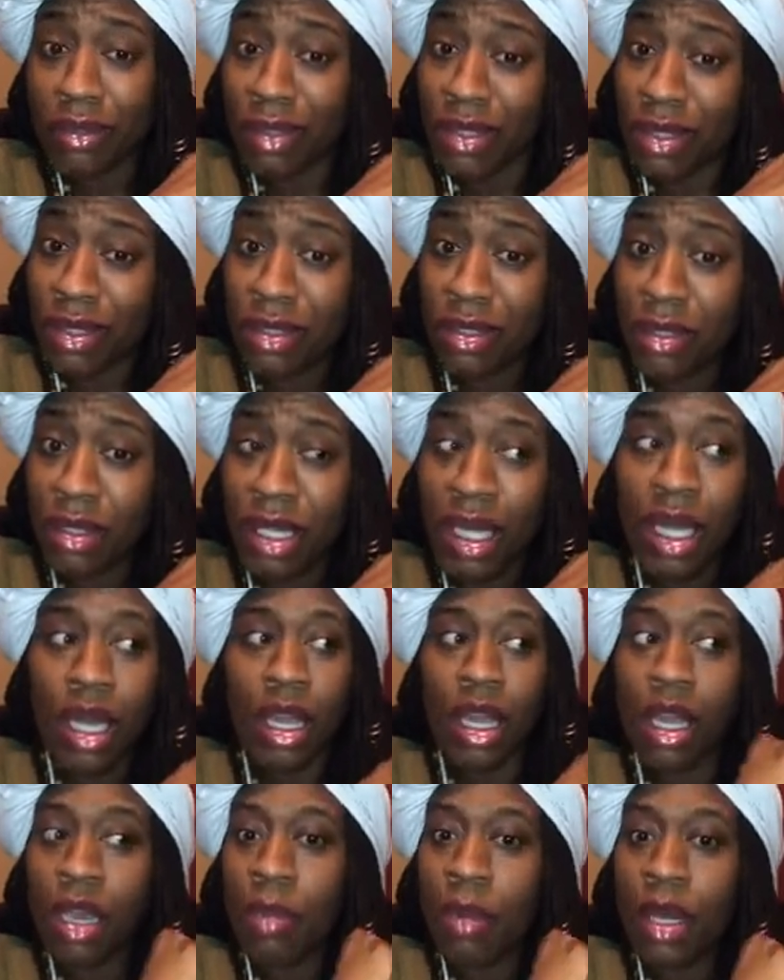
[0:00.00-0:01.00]
Uh
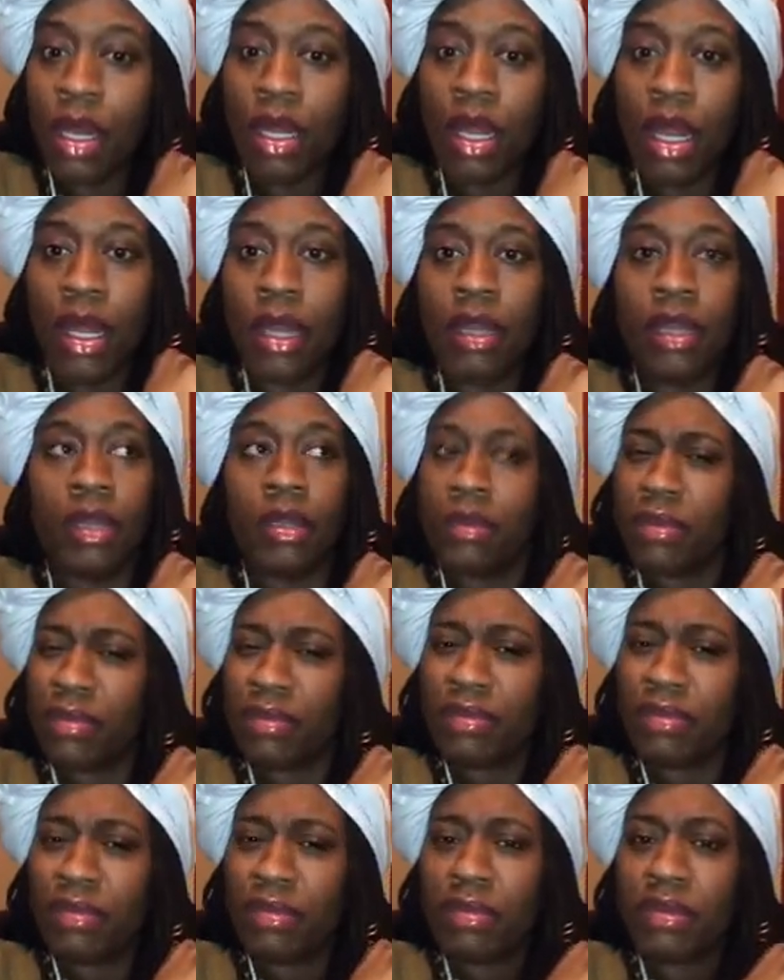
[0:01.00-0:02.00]
everybody like
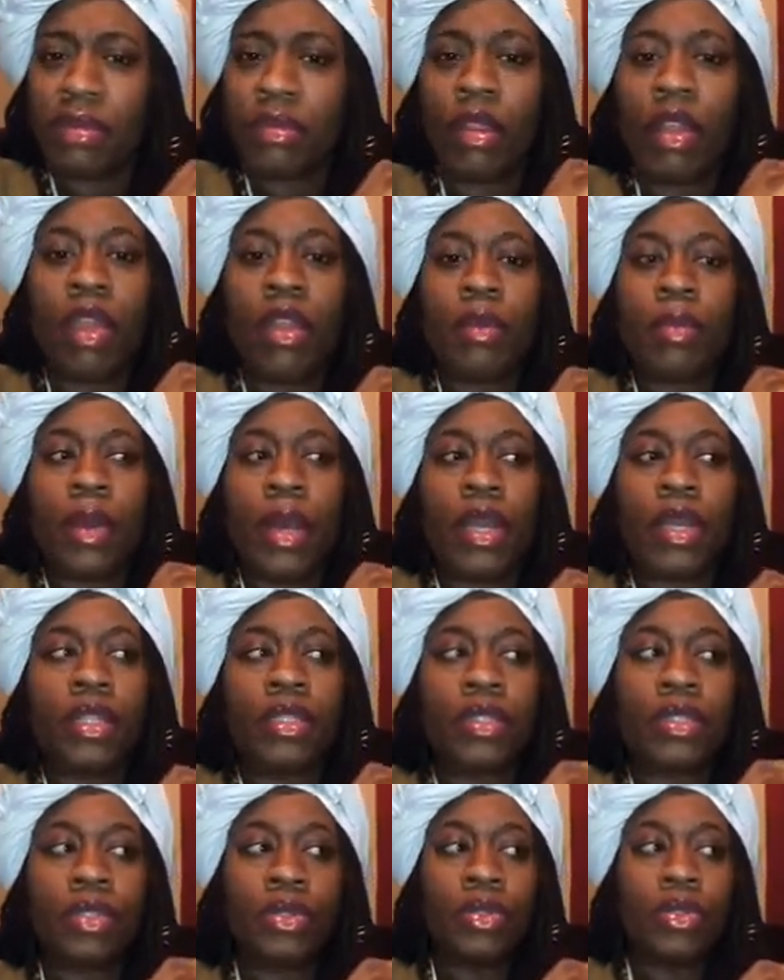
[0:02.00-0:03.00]
everybody
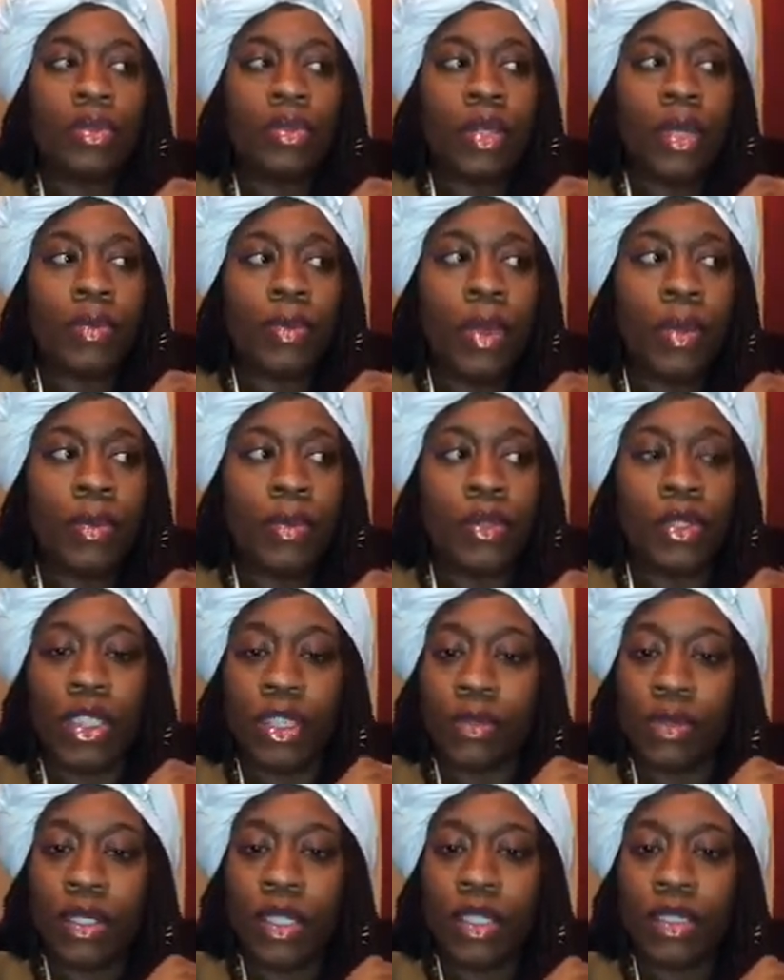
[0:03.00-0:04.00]
assume that people just
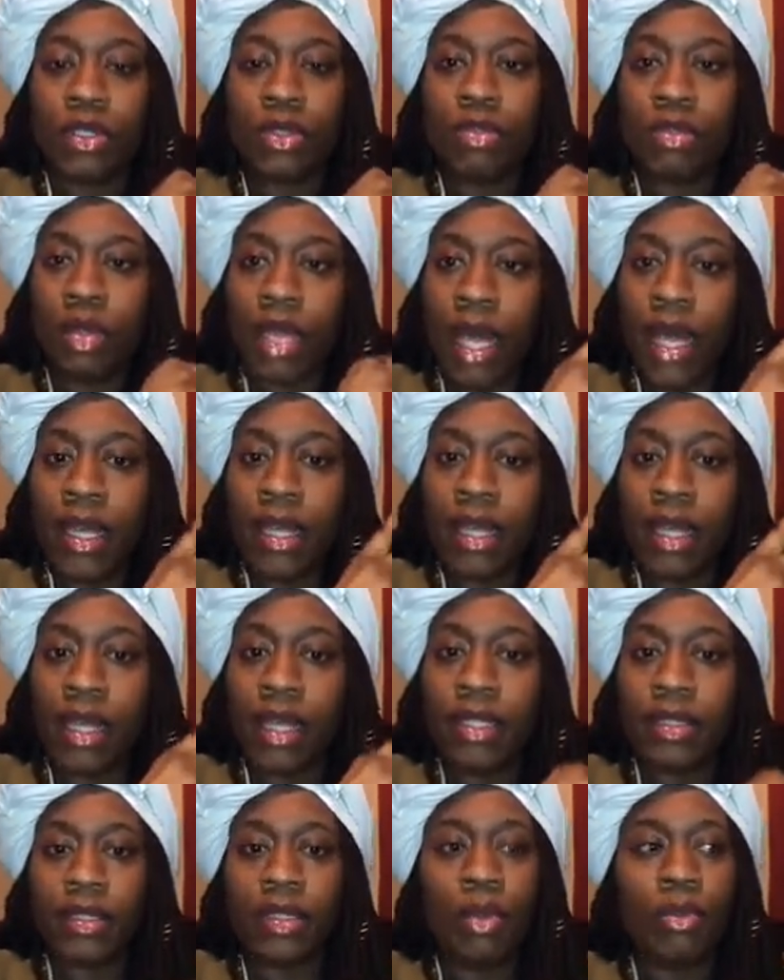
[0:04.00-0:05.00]
because you like
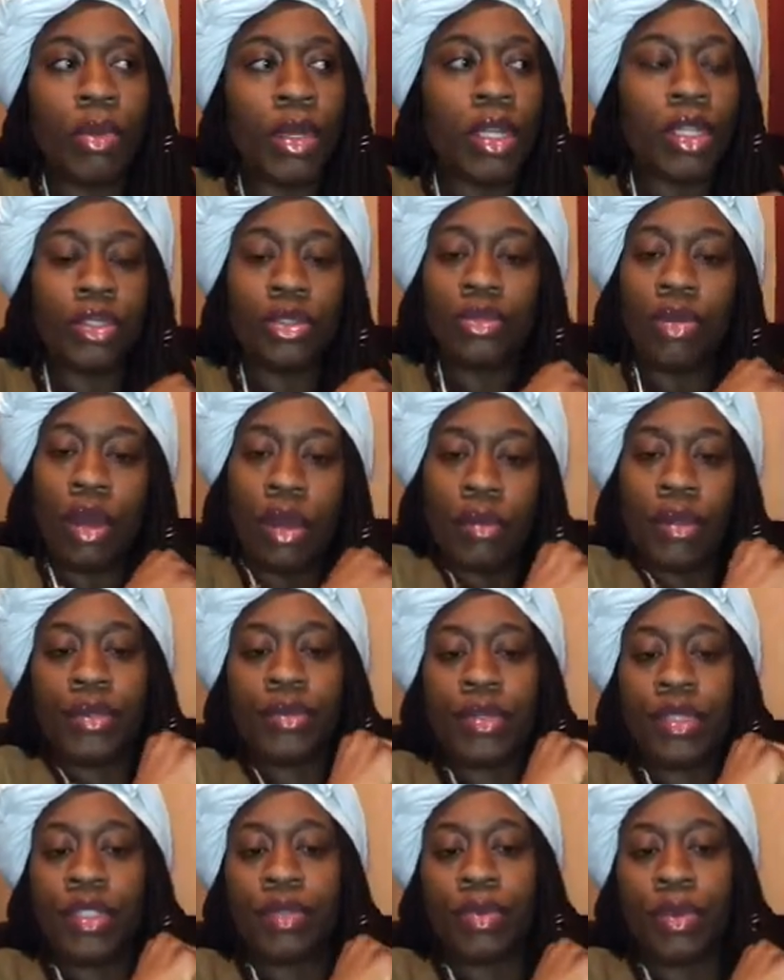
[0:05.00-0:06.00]
kids don't mean that you always want
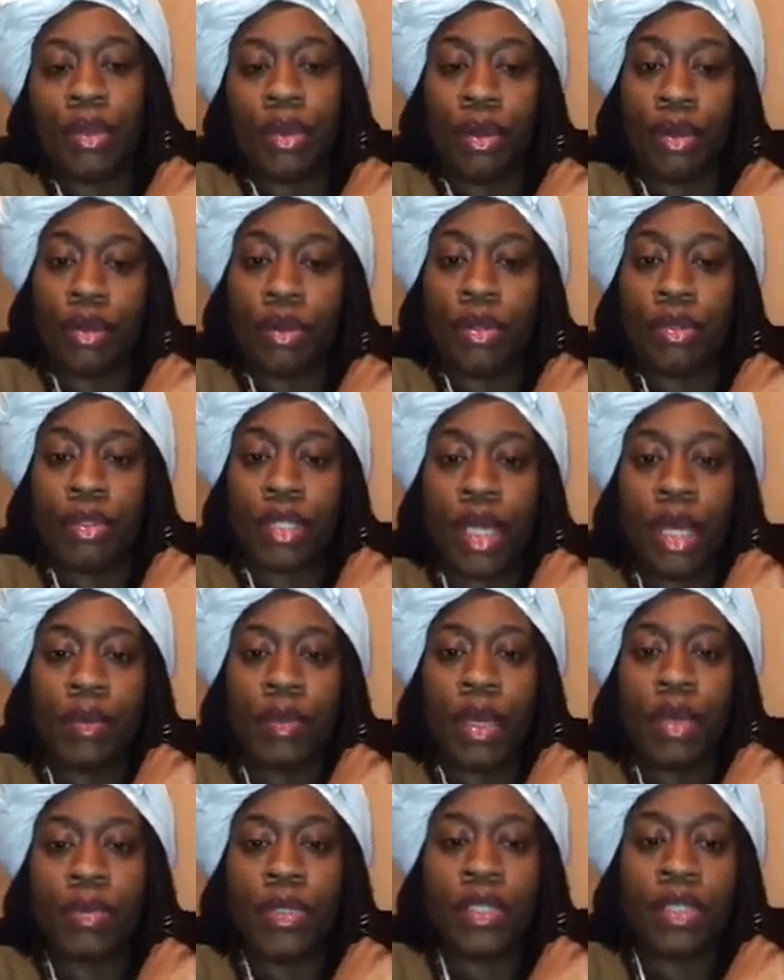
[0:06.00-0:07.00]
to spend all your time
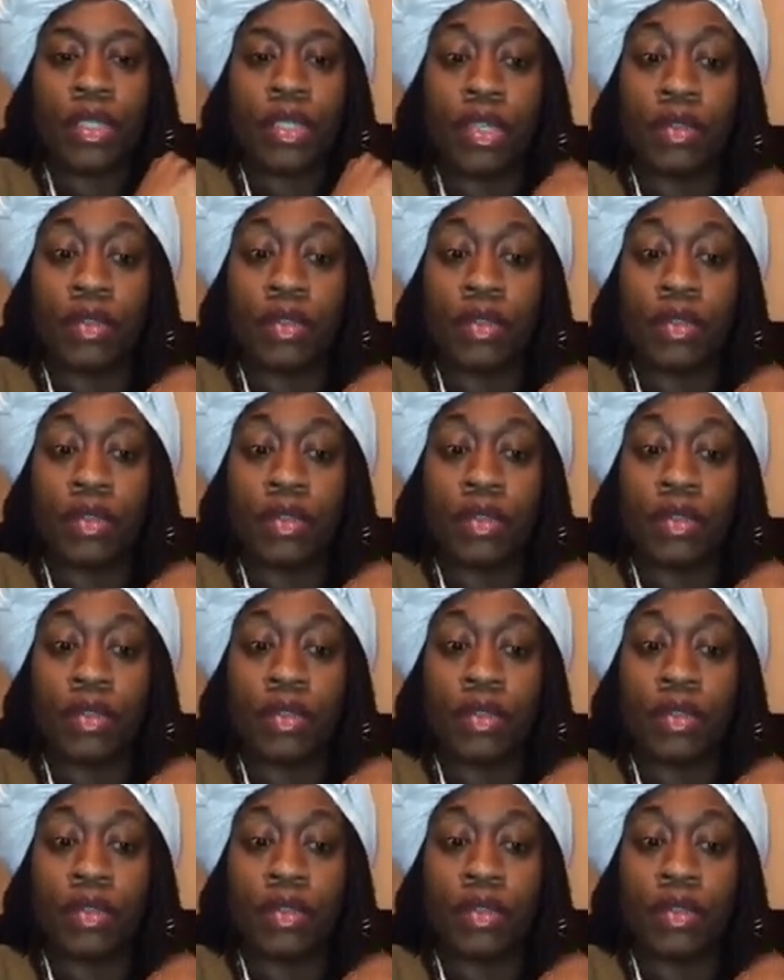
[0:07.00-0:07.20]
babysitting.